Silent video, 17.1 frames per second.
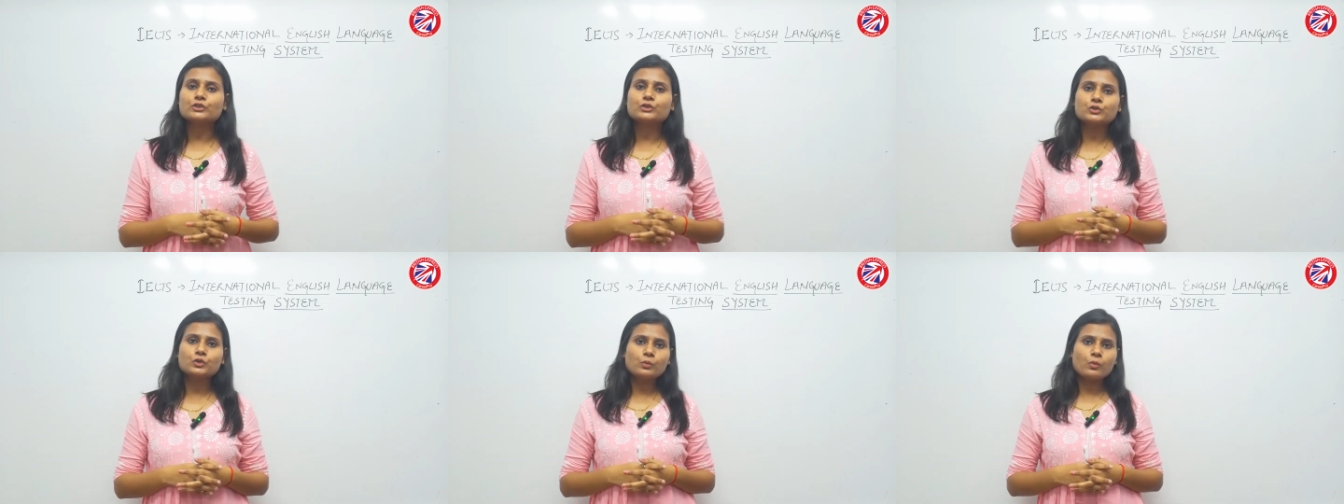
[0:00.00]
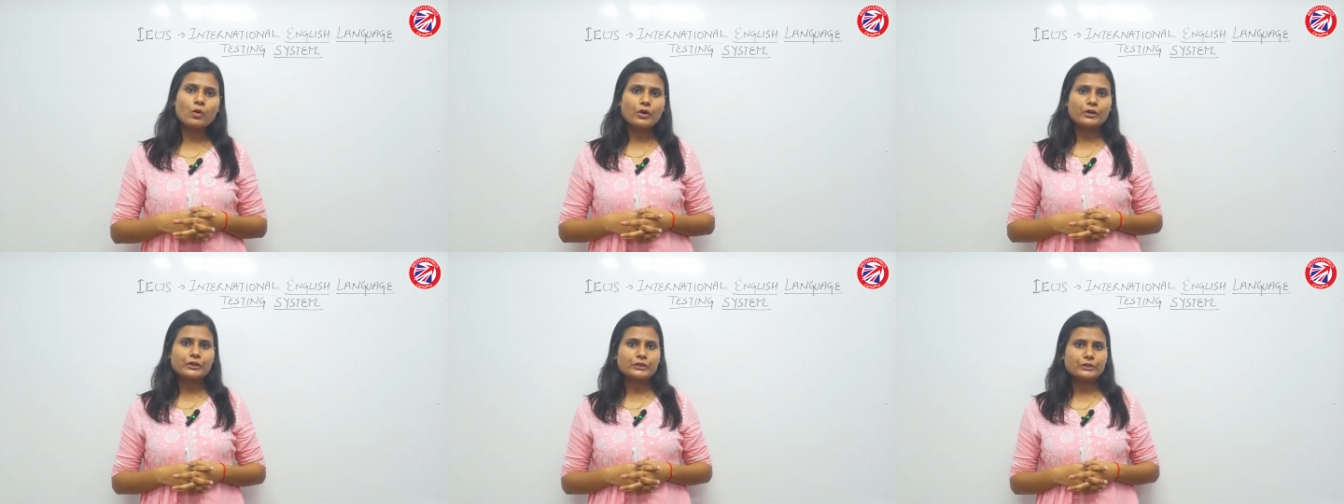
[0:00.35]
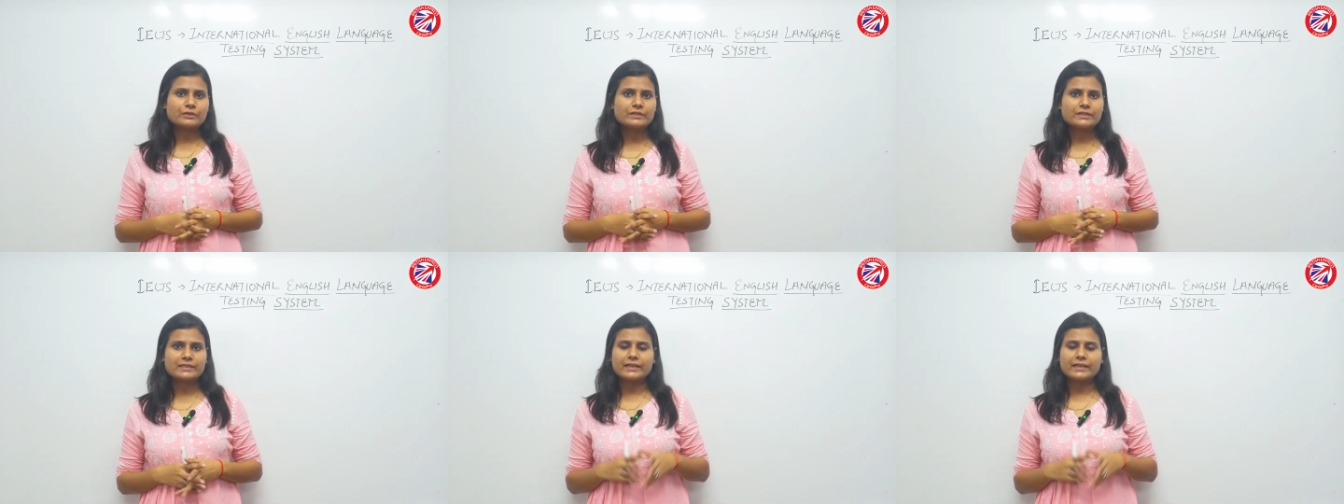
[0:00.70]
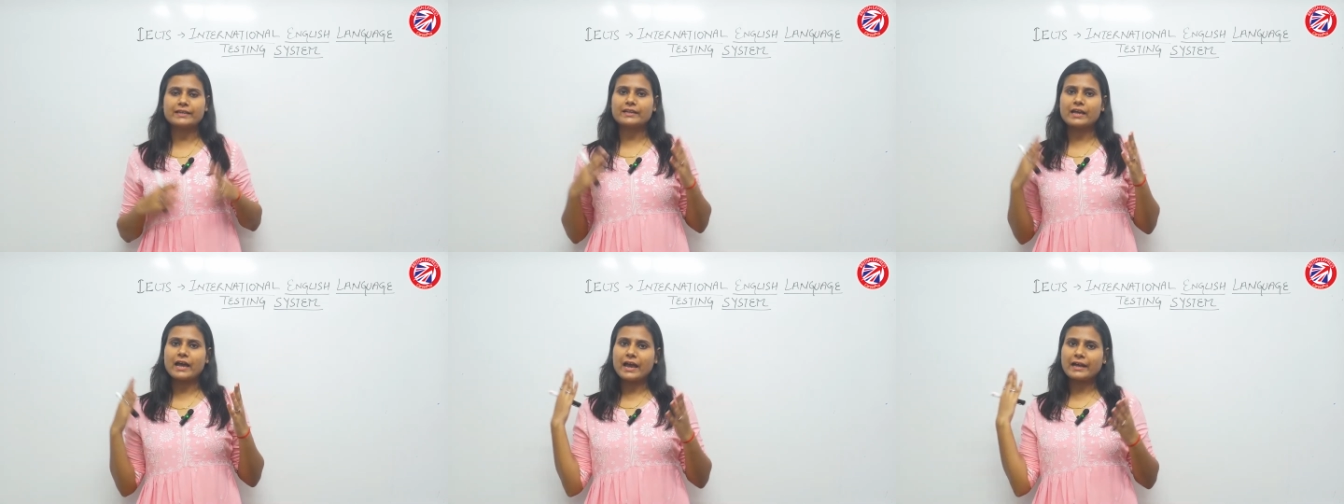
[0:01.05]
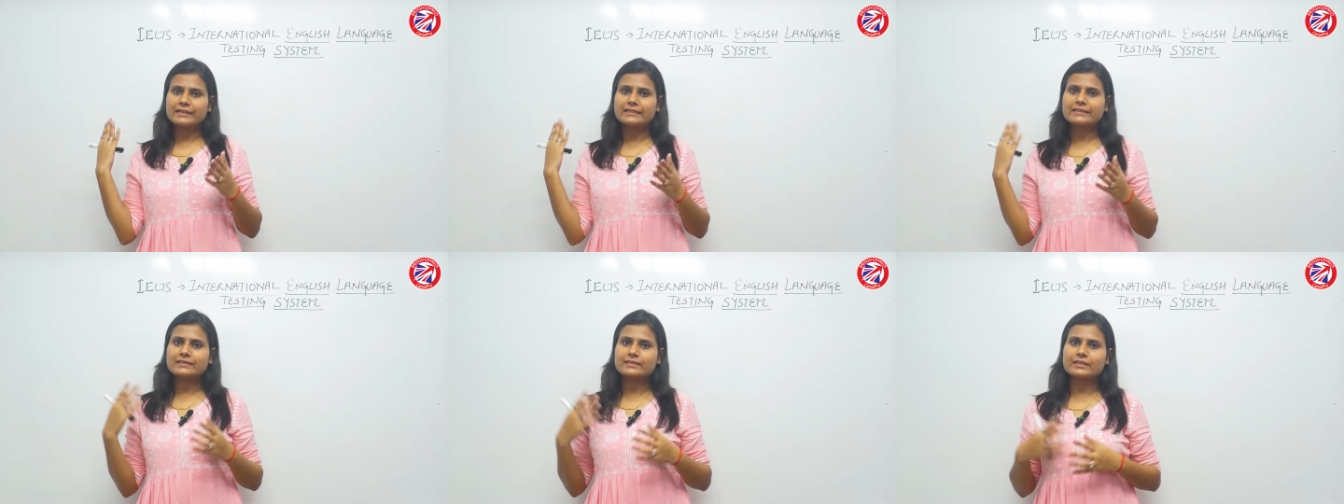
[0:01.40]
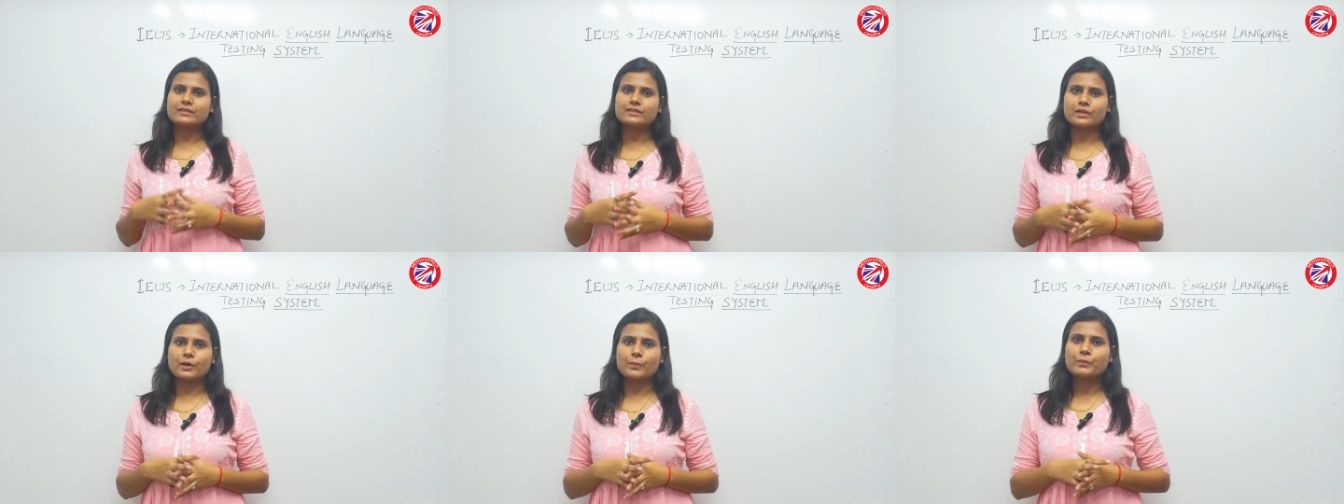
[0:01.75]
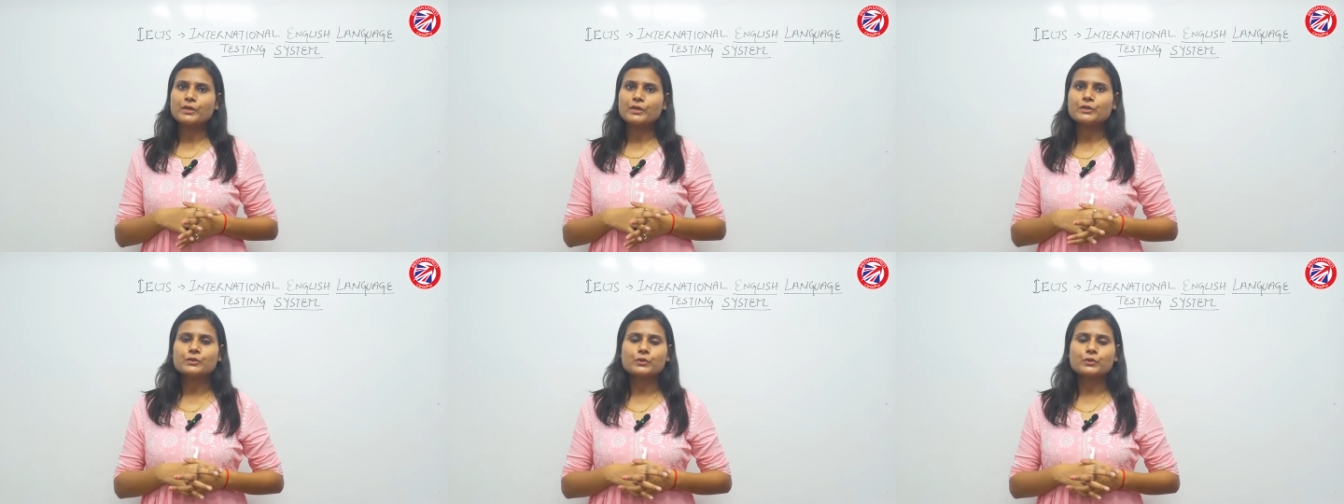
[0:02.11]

two modules in IELTS system.